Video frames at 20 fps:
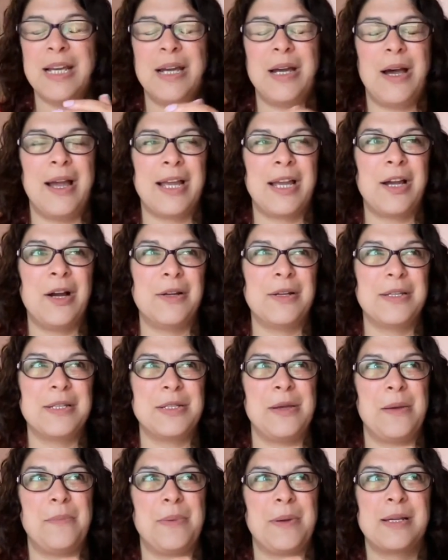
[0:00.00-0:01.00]
I can't do
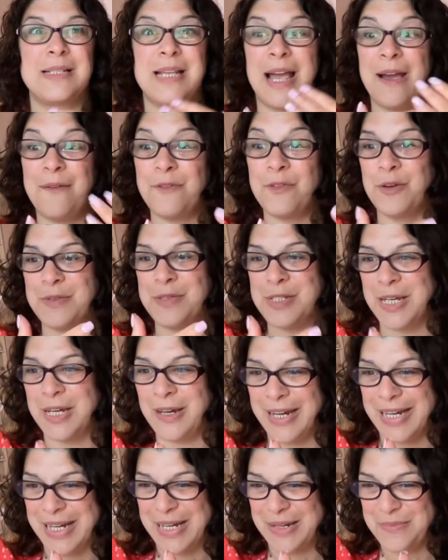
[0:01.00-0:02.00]
it, because I haven't got
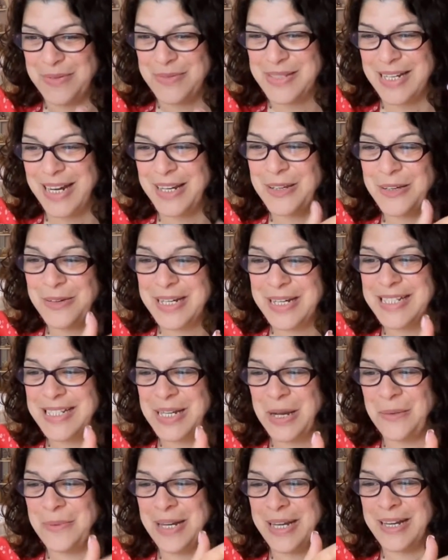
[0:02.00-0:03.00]
time. I was like, you need to
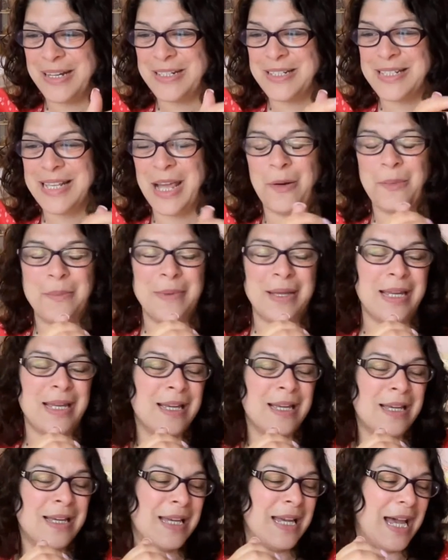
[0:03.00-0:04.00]
come in and just help me.
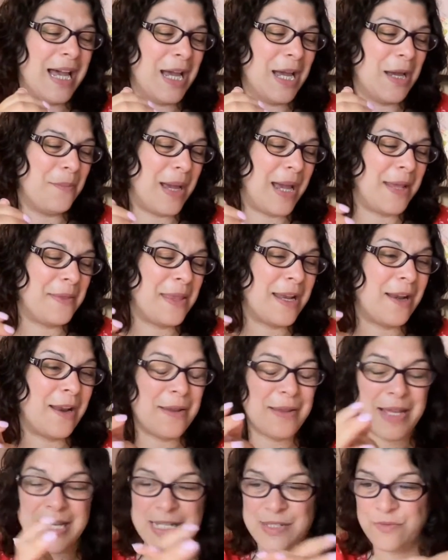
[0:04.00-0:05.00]
And they're like,
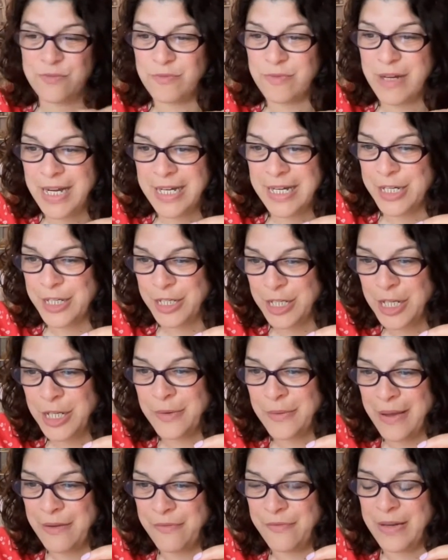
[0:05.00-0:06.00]
it's really
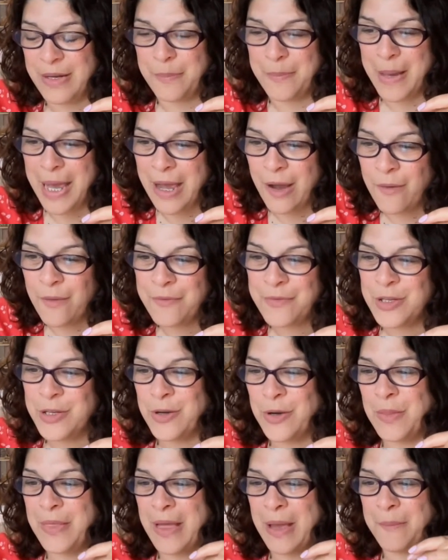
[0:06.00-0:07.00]
new, Effie, but how have you
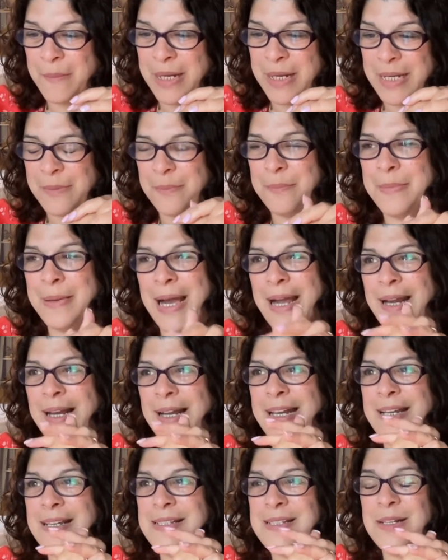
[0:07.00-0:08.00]
got that many
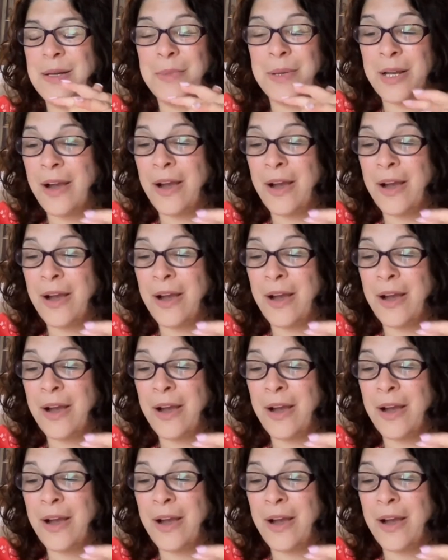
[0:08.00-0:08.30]
backlinks? I'm like,